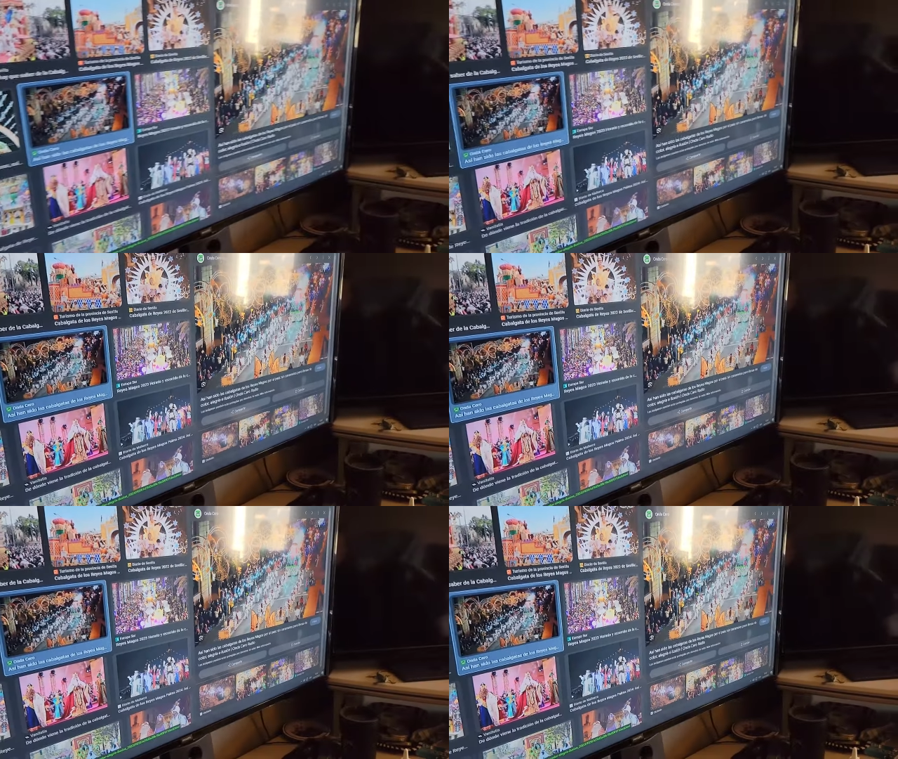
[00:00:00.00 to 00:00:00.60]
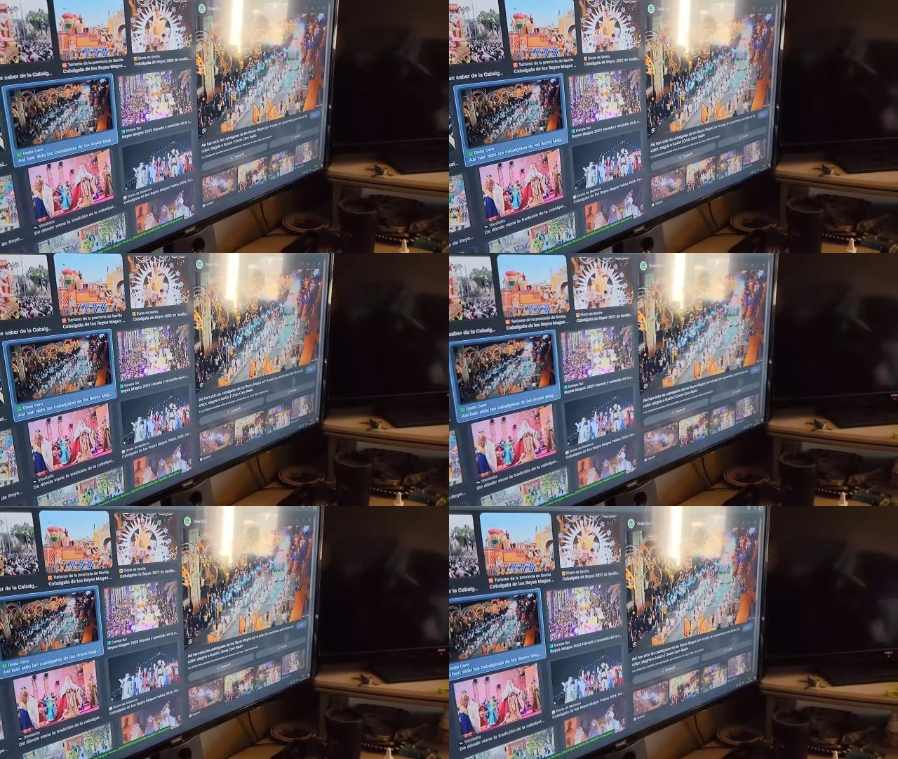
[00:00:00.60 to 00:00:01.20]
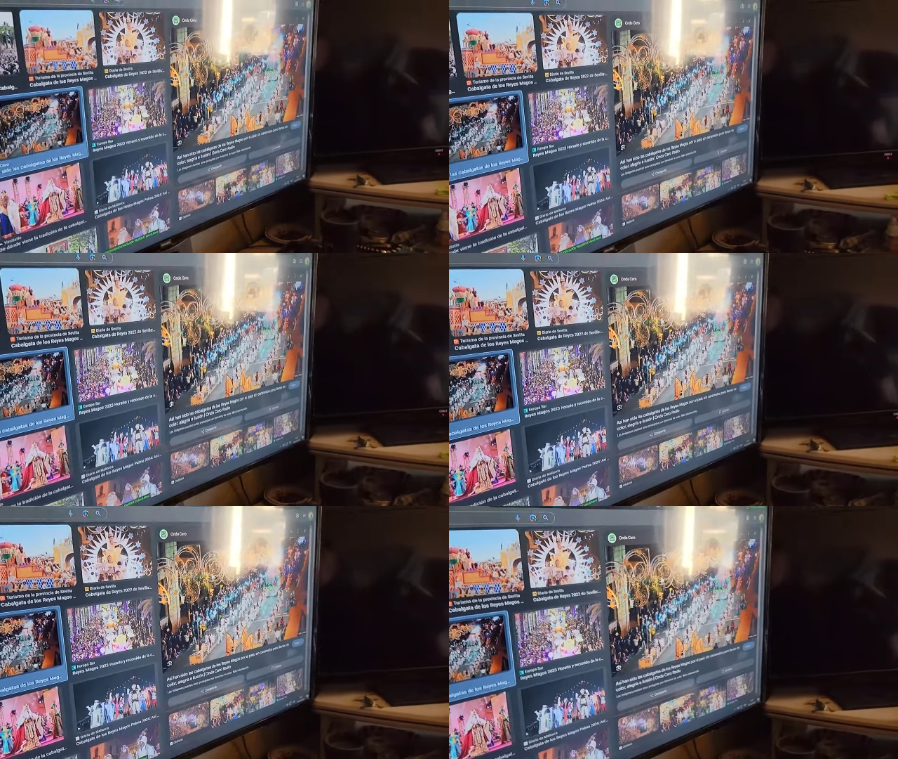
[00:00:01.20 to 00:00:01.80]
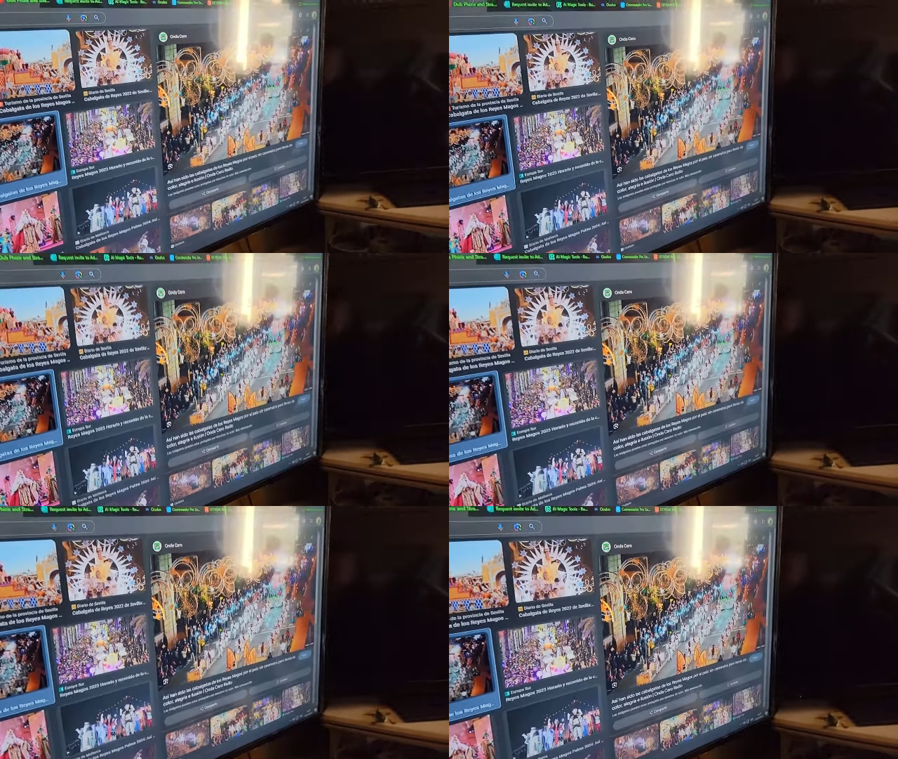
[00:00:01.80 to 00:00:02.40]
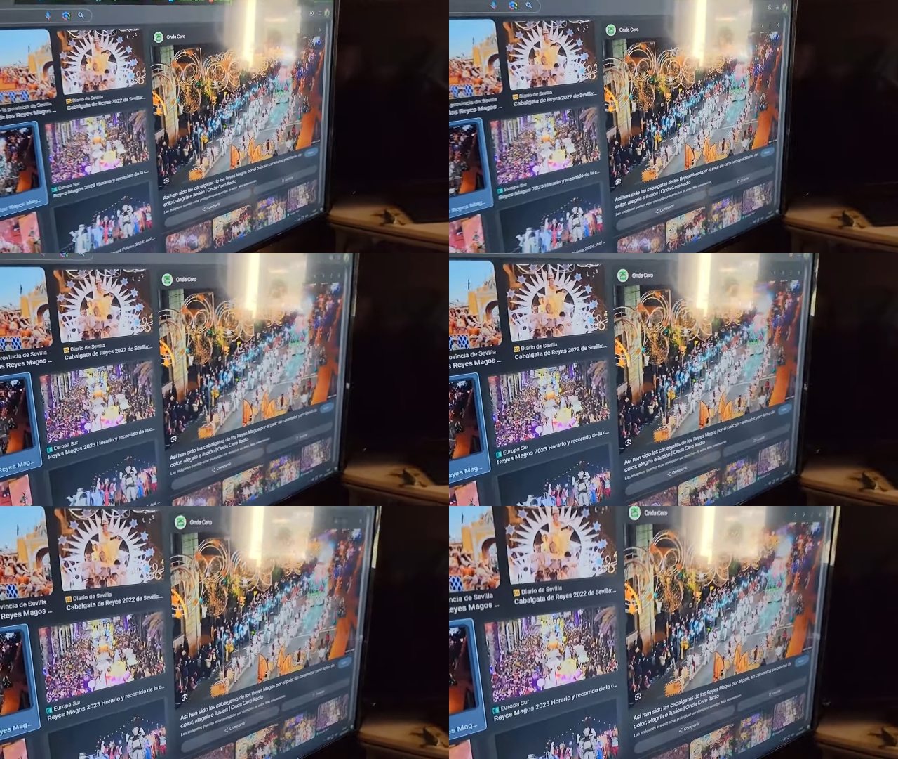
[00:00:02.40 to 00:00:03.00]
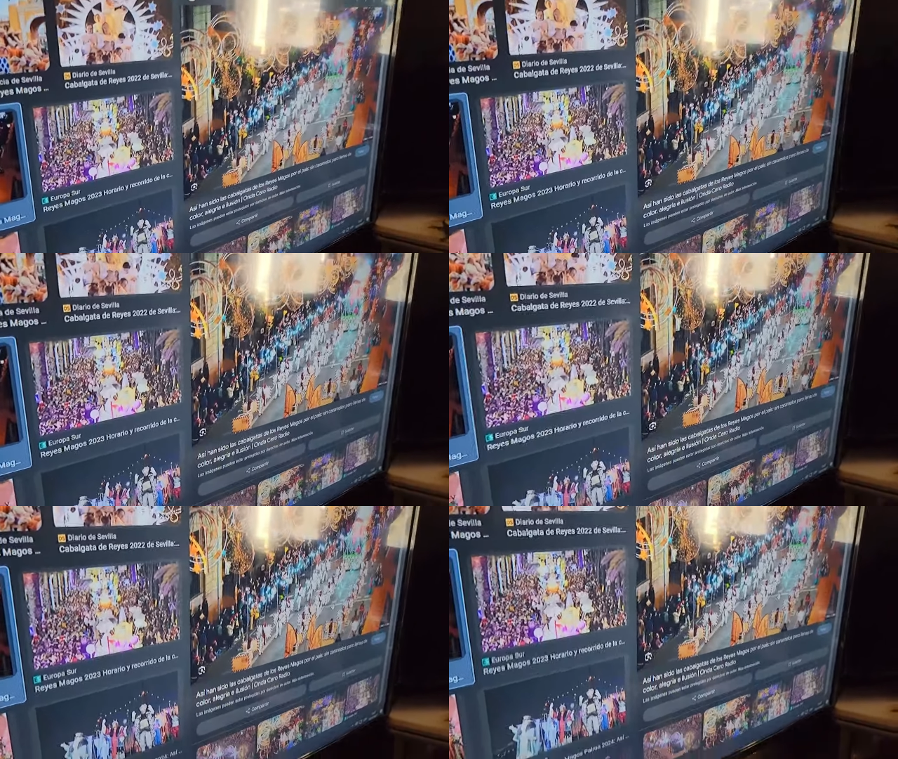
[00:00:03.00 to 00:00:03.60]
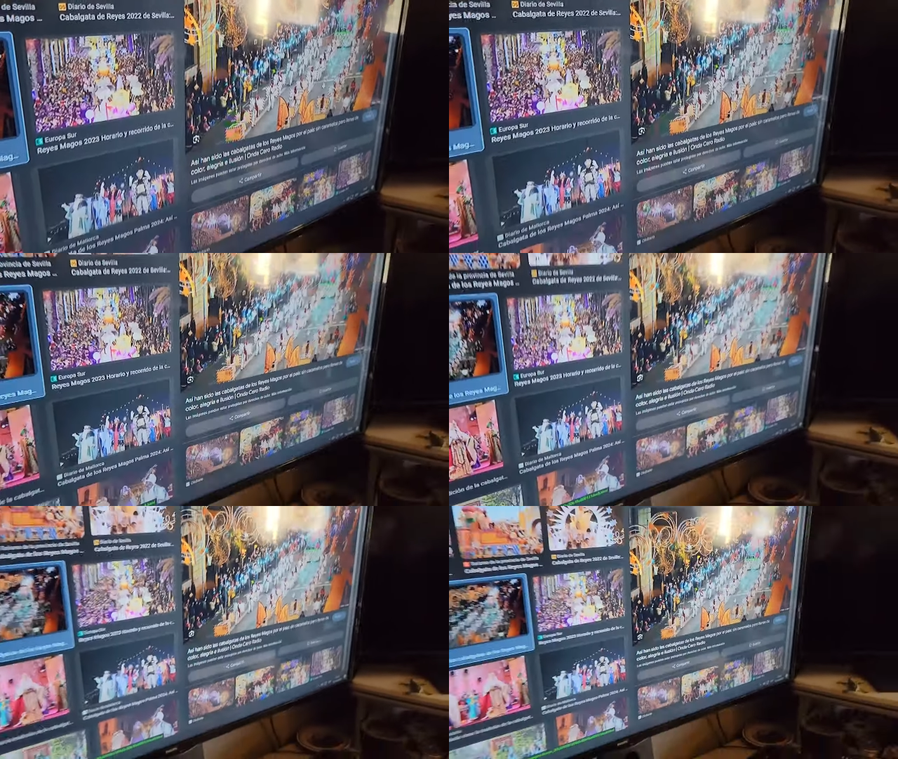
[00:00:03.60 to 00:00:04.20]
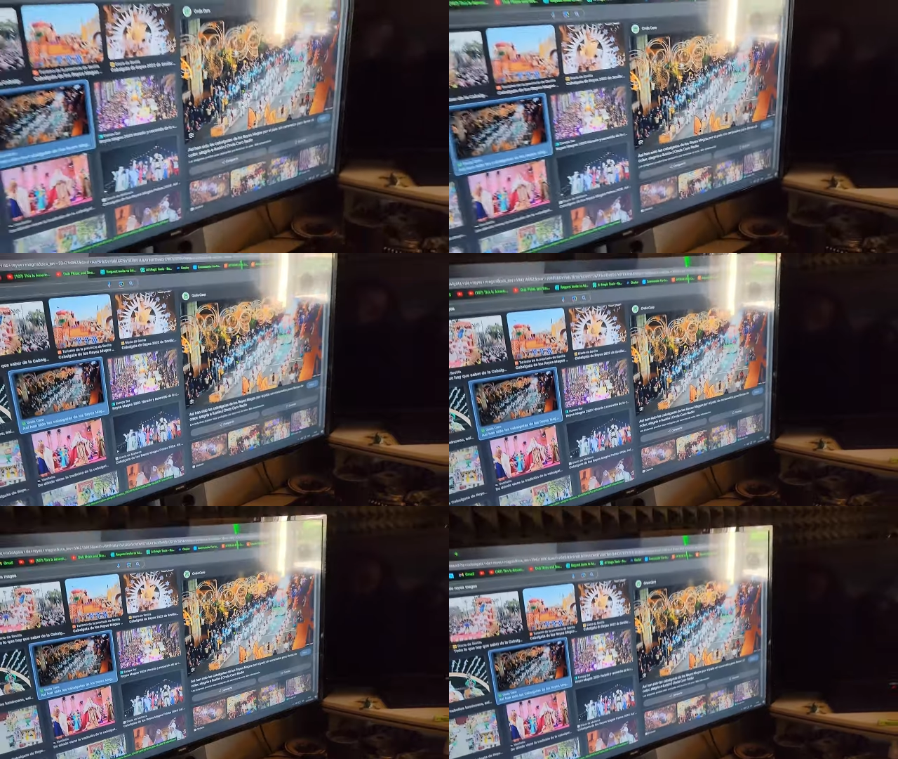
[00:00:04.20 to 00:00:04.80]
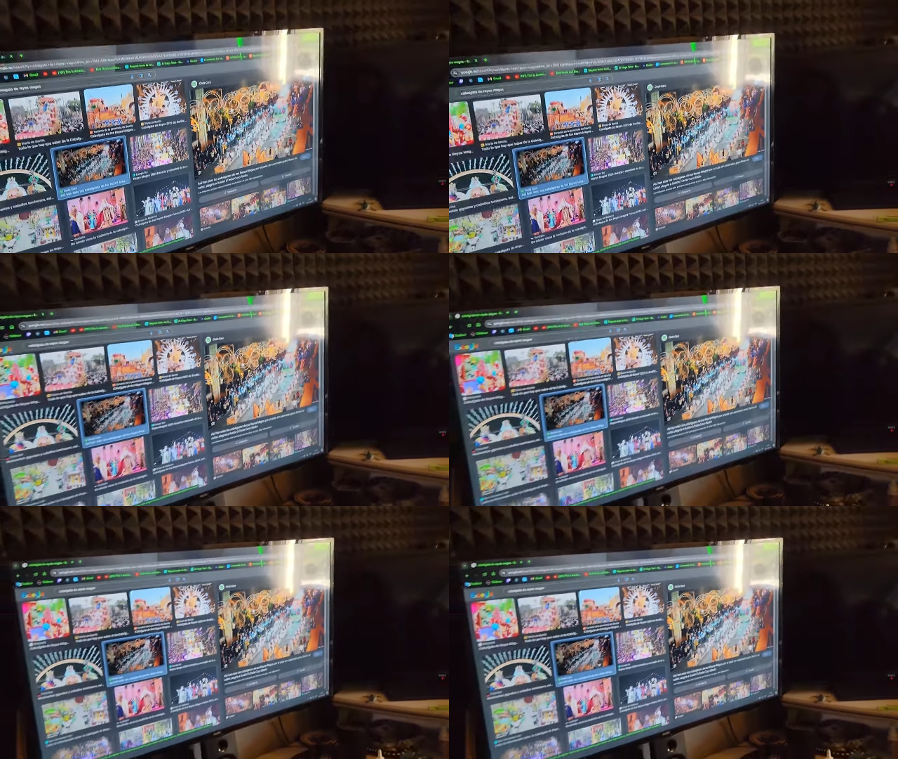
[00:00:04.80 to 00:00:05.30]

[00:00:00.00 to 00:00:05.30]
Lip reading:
Nobody's mouth can be seen.